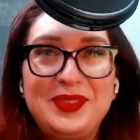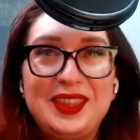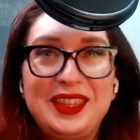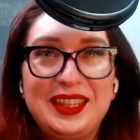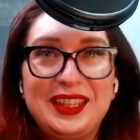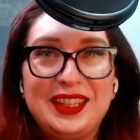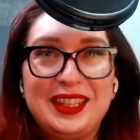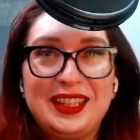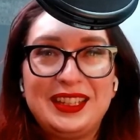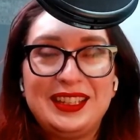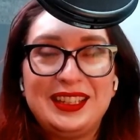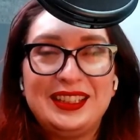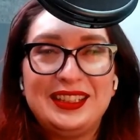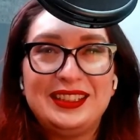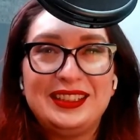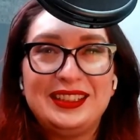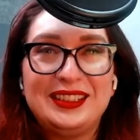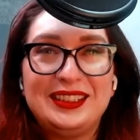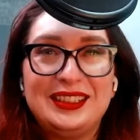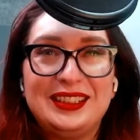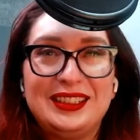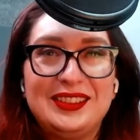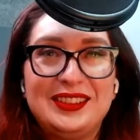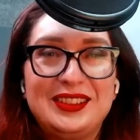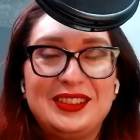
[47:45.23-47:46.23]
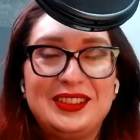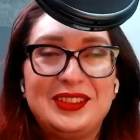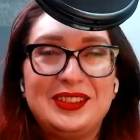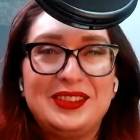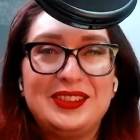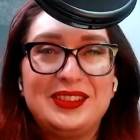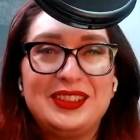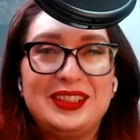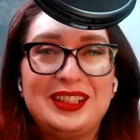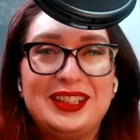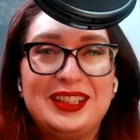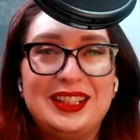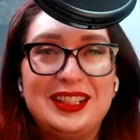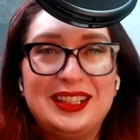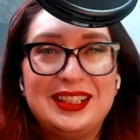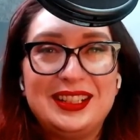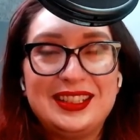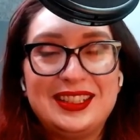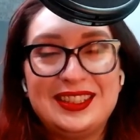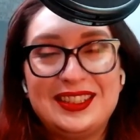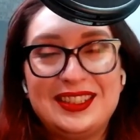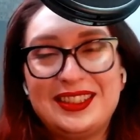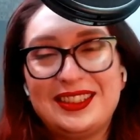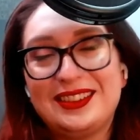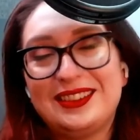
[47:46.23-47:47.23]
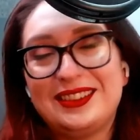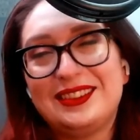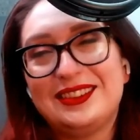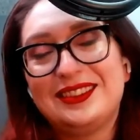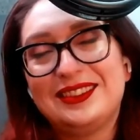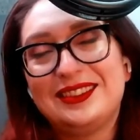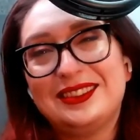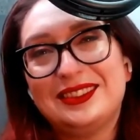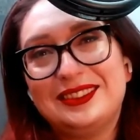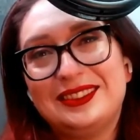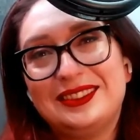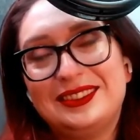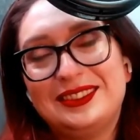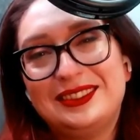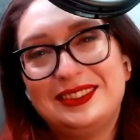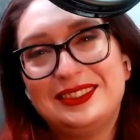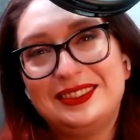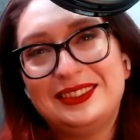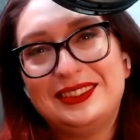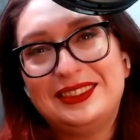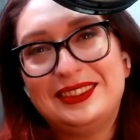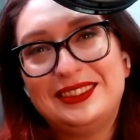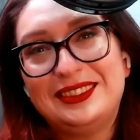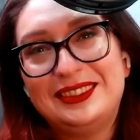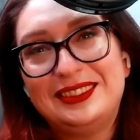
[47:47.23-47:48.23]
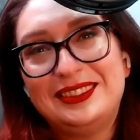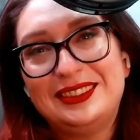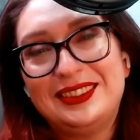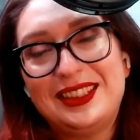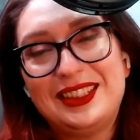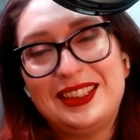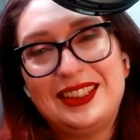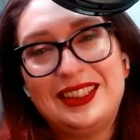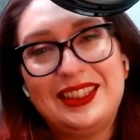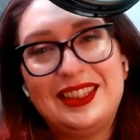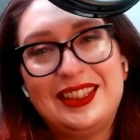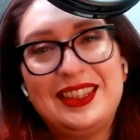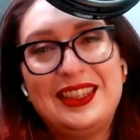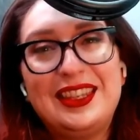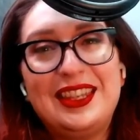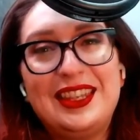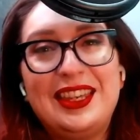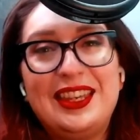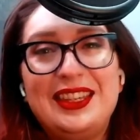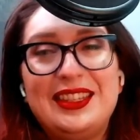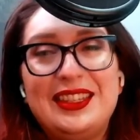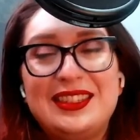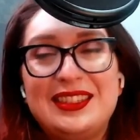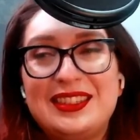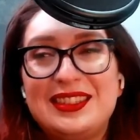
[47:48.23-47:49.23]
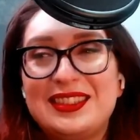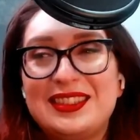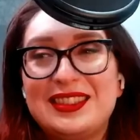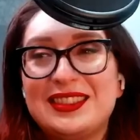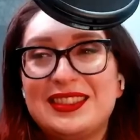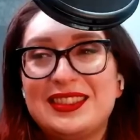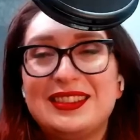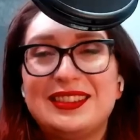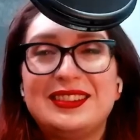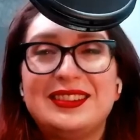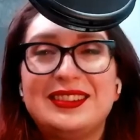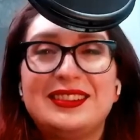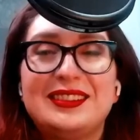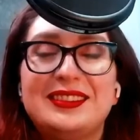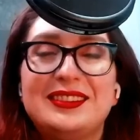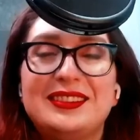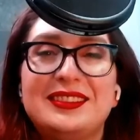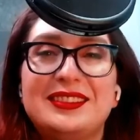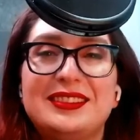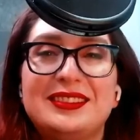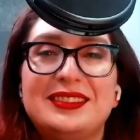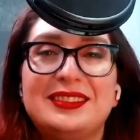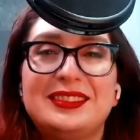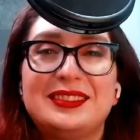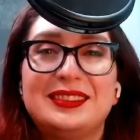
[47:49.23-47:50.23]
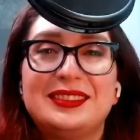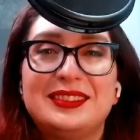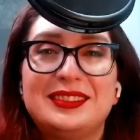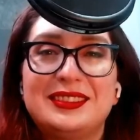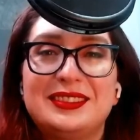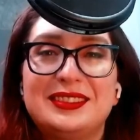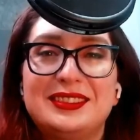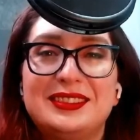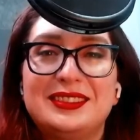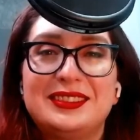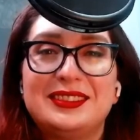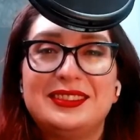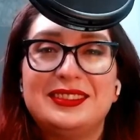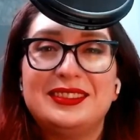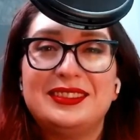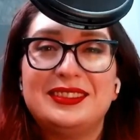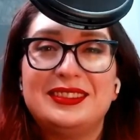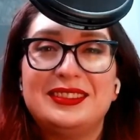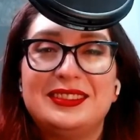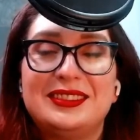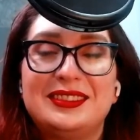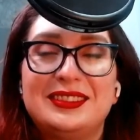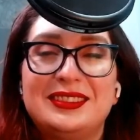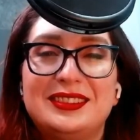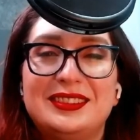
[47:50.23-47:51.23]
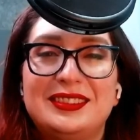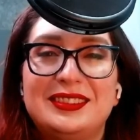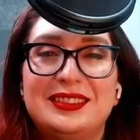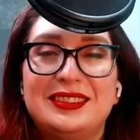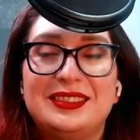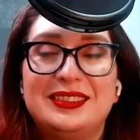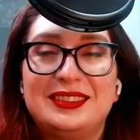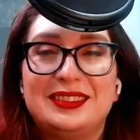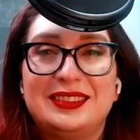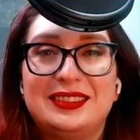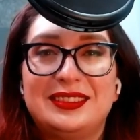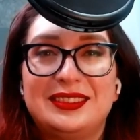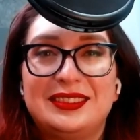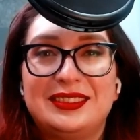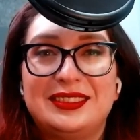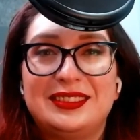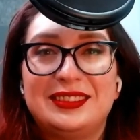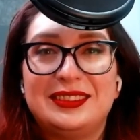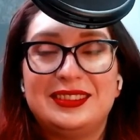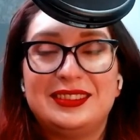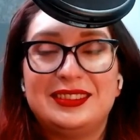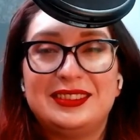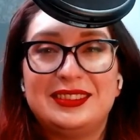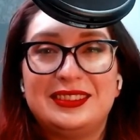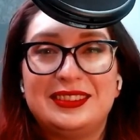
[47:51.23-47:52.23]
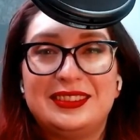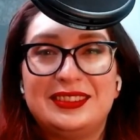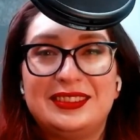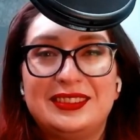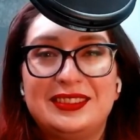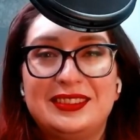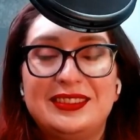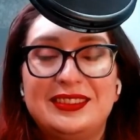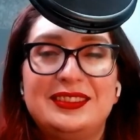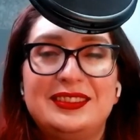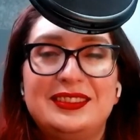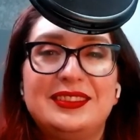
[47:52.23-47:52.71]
No words are spoken by the person on screen.